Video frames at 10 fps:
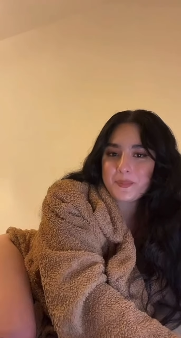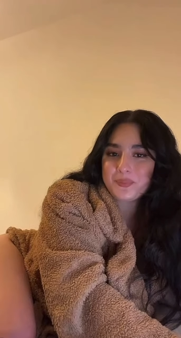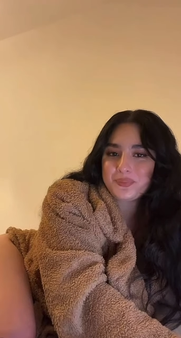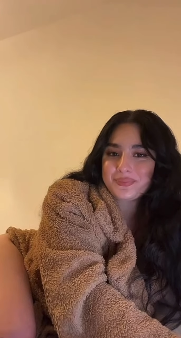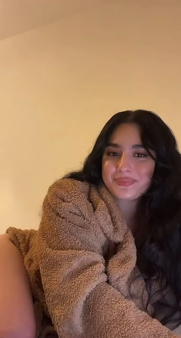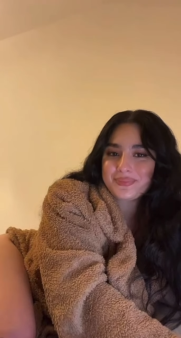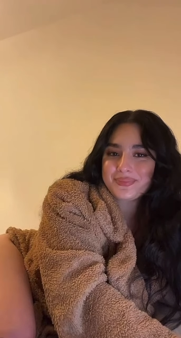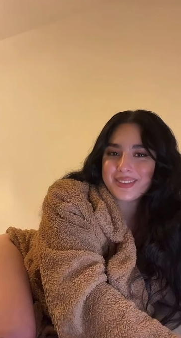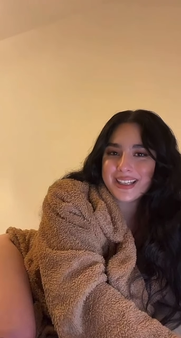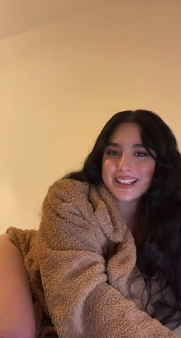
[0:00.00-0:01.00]

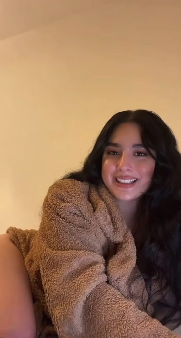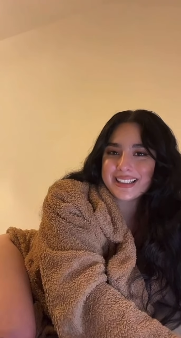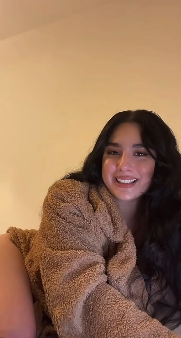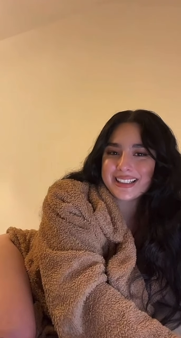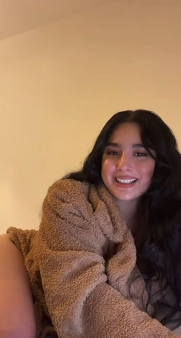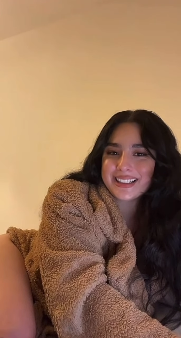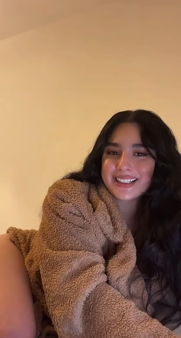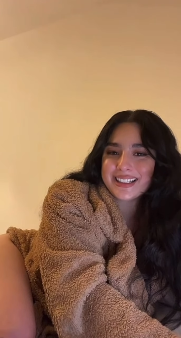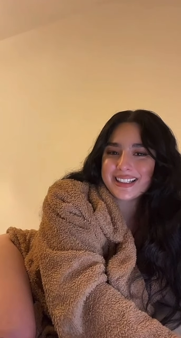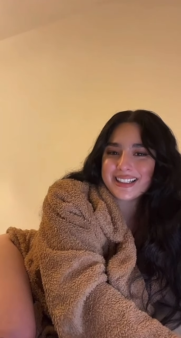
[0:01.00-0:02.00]

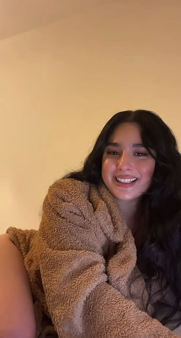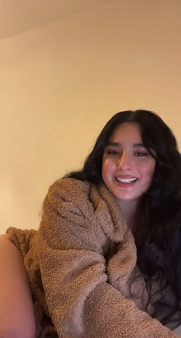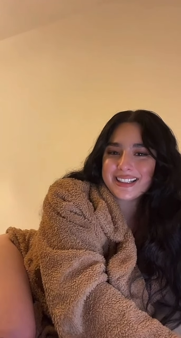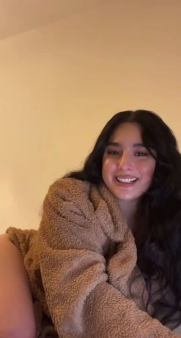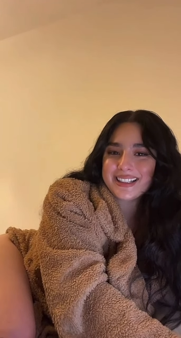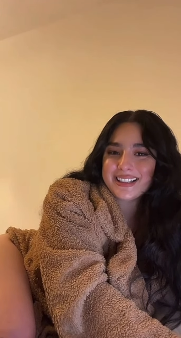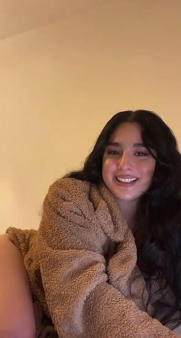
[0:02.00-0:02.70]
(silence)